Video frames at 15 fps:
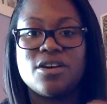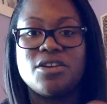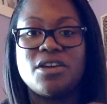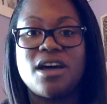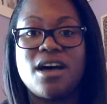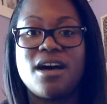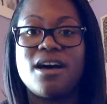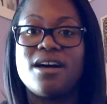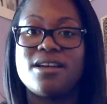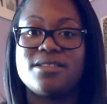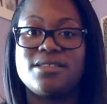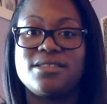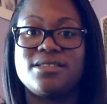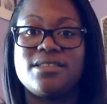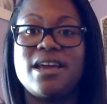on
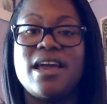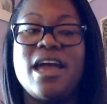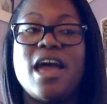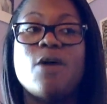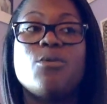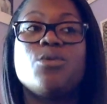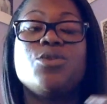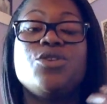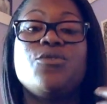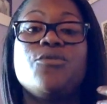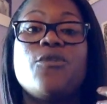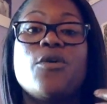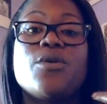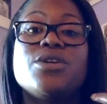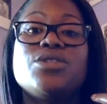us and when you
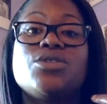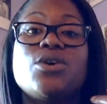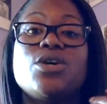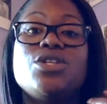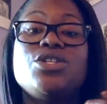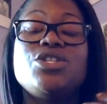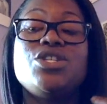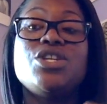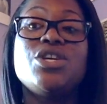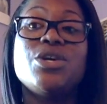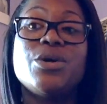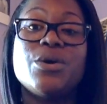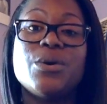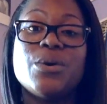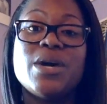focus on
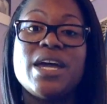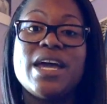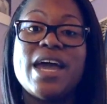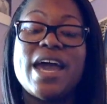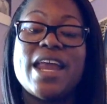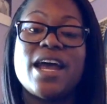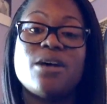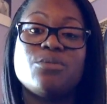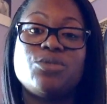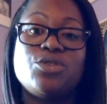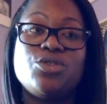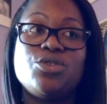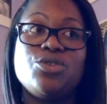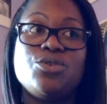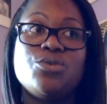you it
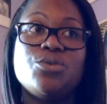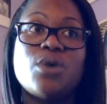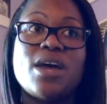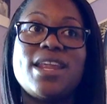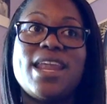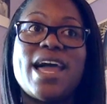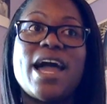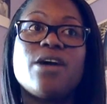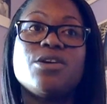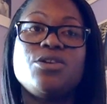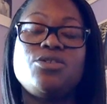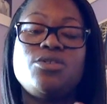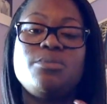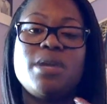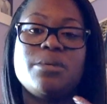helps to allow
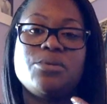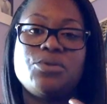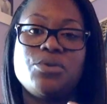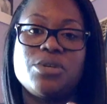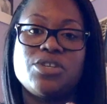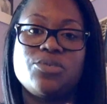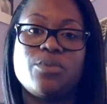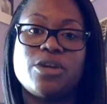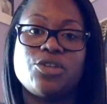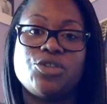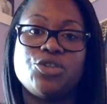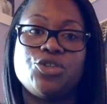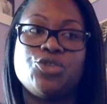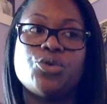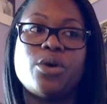you to be able to express
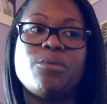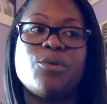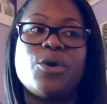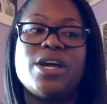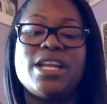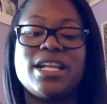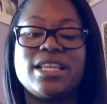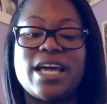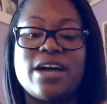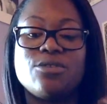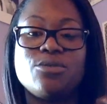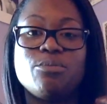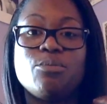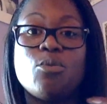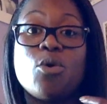your joy more it
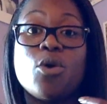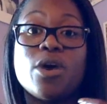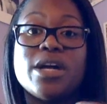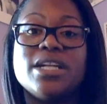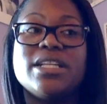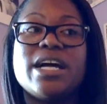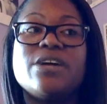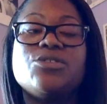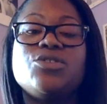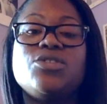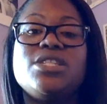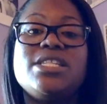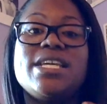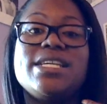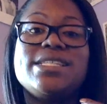allow more it allows you
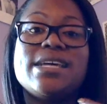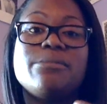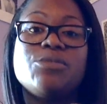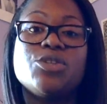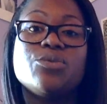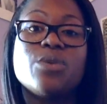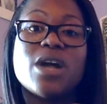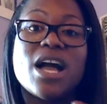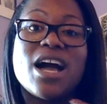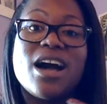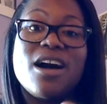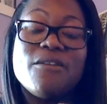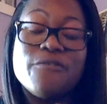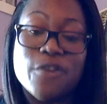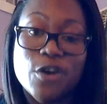to take time to
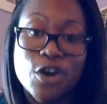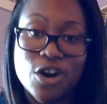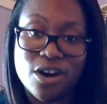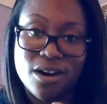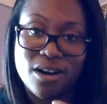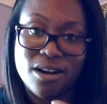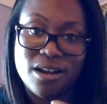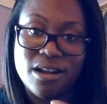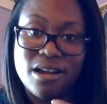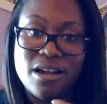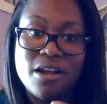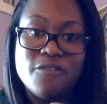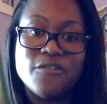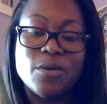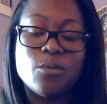recover
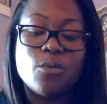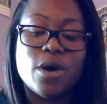from